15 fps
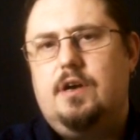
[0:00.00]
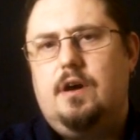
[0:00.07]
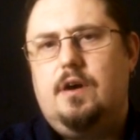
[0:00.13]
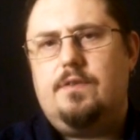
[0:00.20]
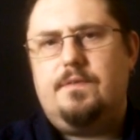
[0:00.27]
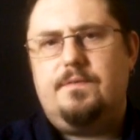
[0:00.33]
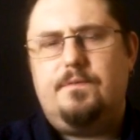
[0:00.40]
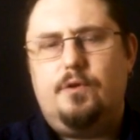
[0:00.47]
on
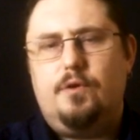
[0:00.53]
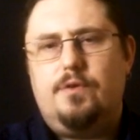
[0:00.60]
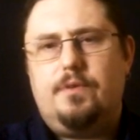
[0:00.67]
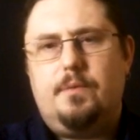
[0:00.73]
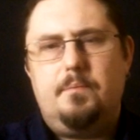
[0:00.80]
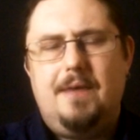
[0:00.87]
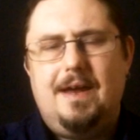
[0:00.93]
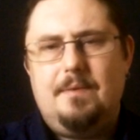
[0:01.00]
the Fourth
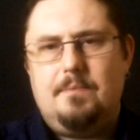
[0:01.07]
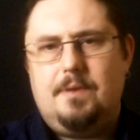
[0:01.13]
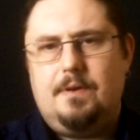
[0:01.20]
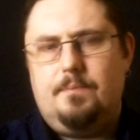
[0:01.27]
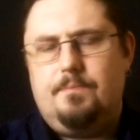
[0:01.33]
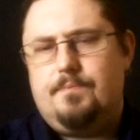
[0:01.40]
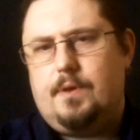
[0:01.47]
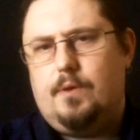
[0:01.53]
Amendment,
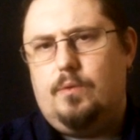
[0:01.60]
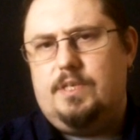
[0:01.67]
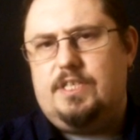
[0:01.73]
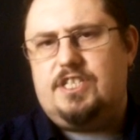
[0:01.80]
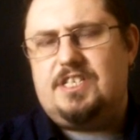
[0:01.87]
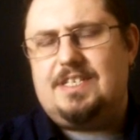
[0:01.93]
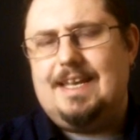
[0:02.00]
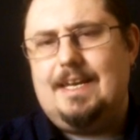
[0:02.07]
which
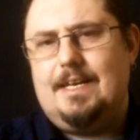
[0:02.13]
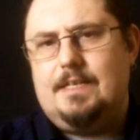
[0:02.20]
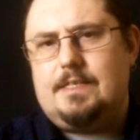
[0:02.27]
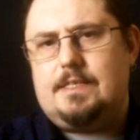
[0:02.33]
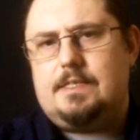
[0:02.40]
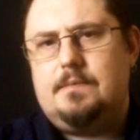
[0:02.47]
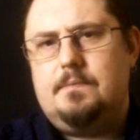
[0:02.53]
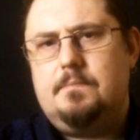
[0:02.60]
states